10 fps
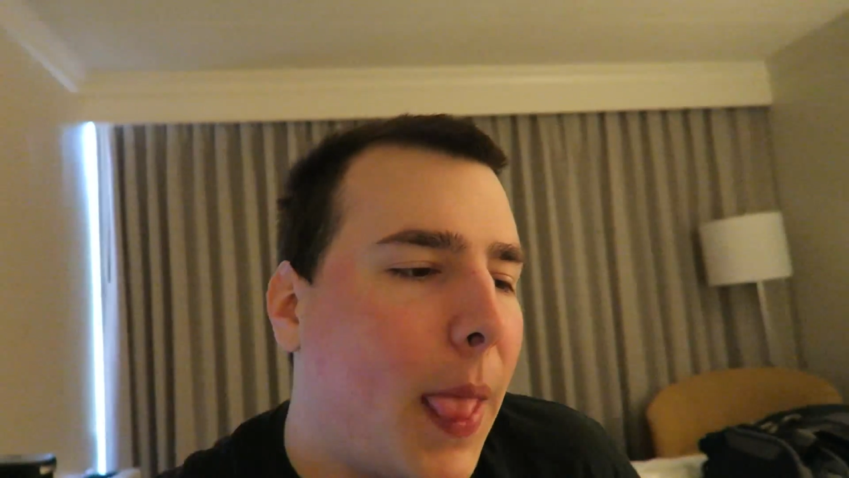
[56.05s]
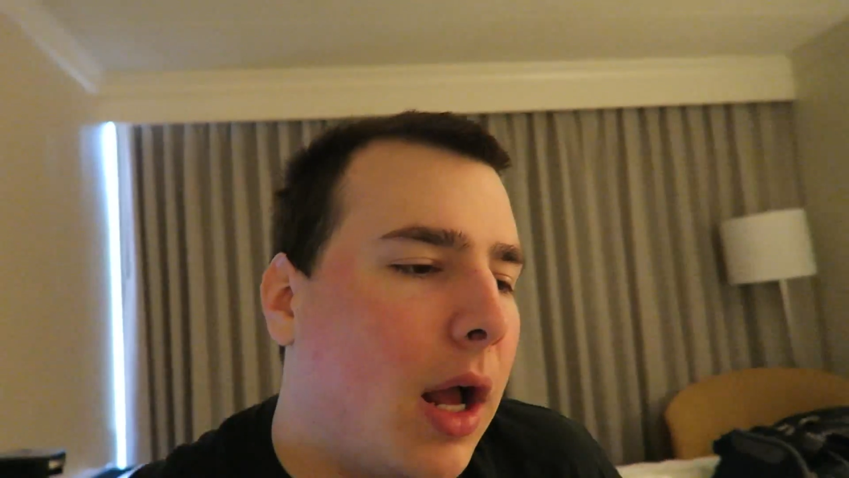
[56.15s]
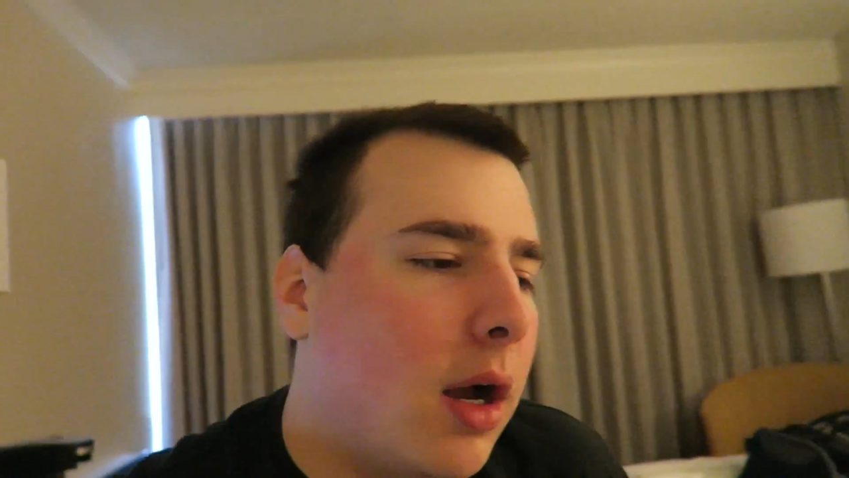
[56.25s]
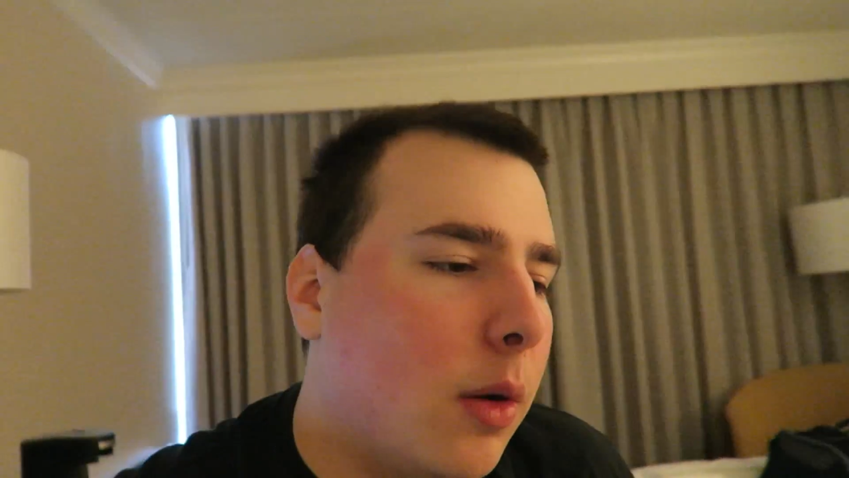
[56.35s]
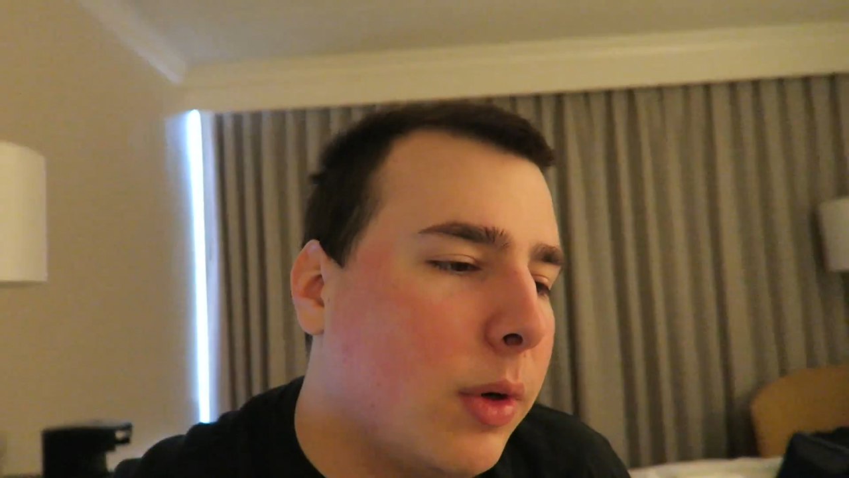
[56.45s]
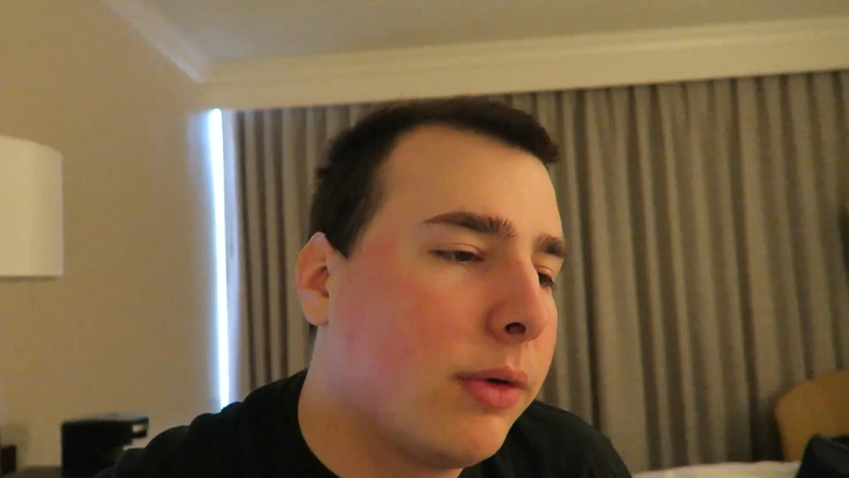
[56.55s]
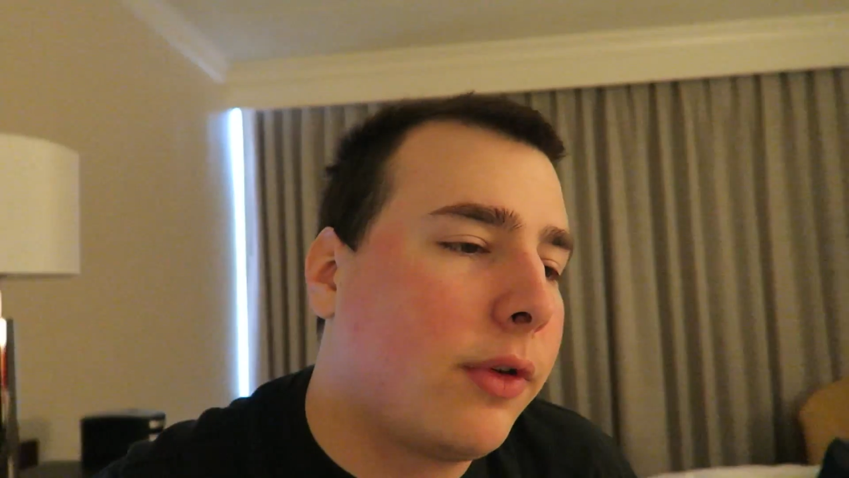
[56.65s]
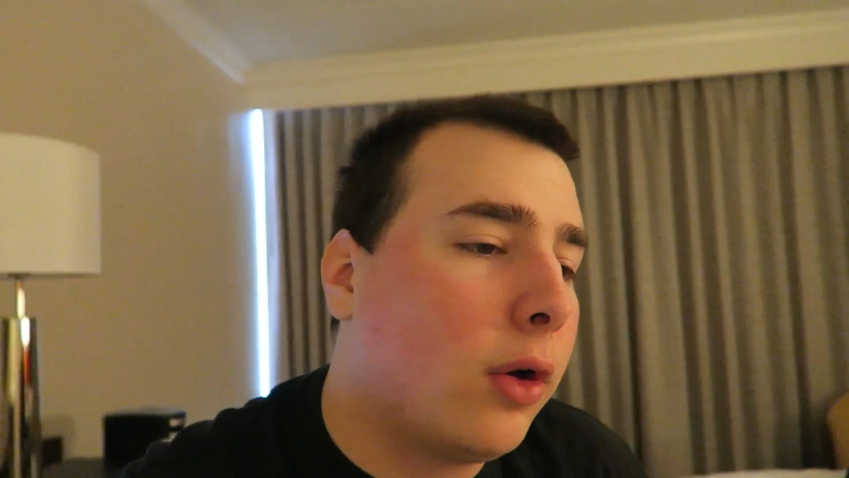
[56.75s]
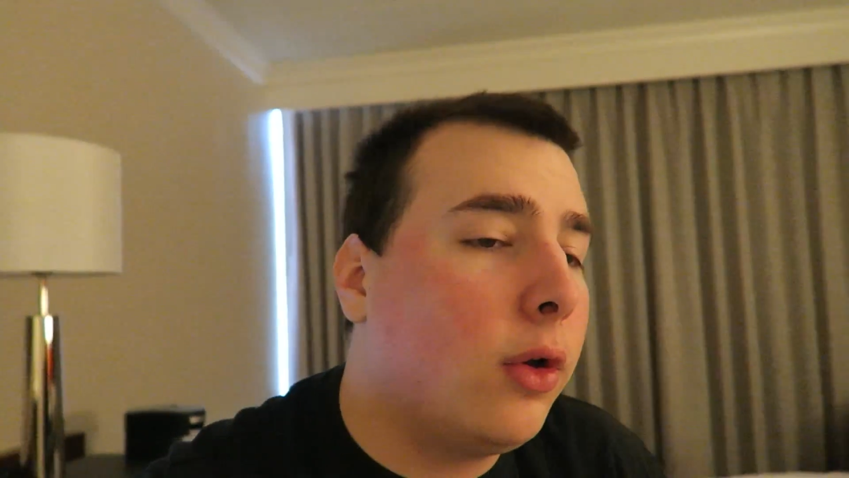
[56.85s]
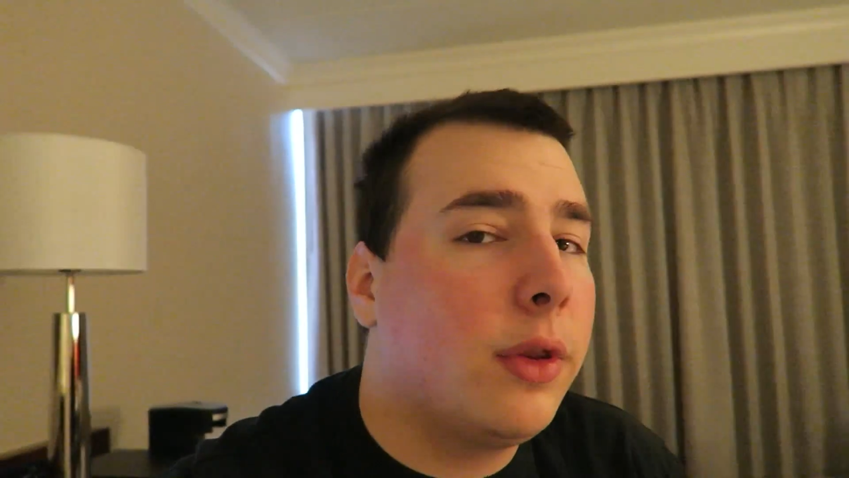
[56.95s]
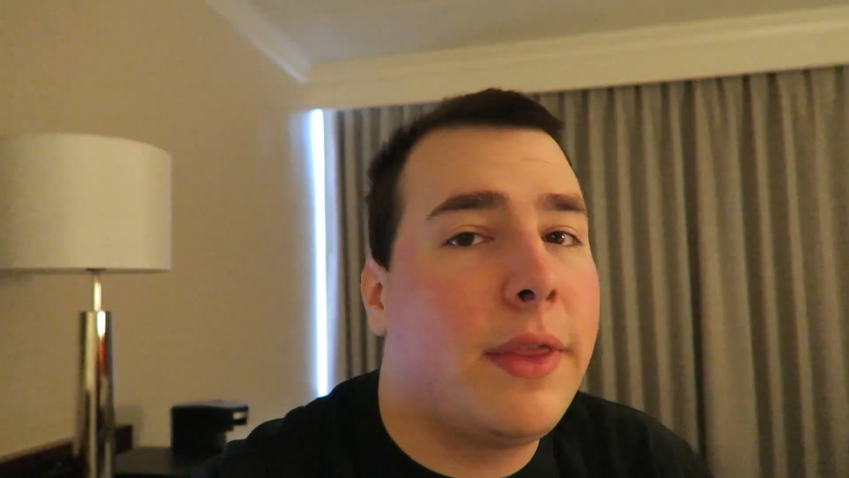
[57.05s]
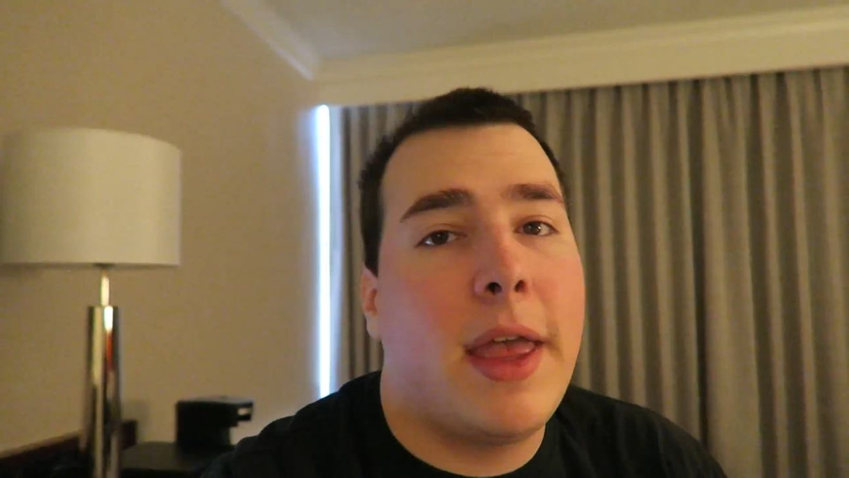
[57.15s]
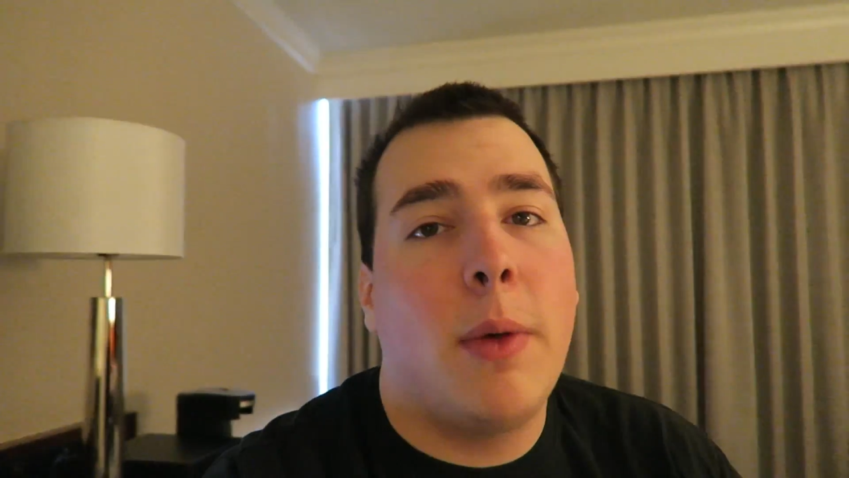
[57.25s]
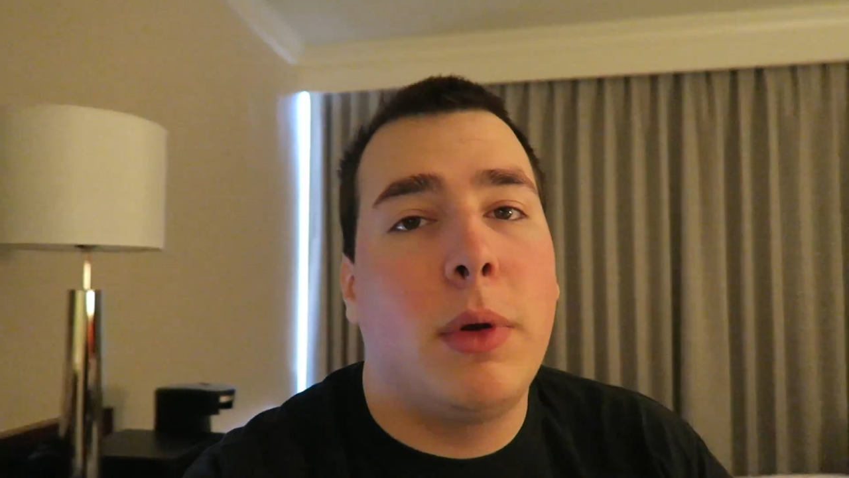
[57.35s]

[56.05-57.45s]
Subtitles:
We were told that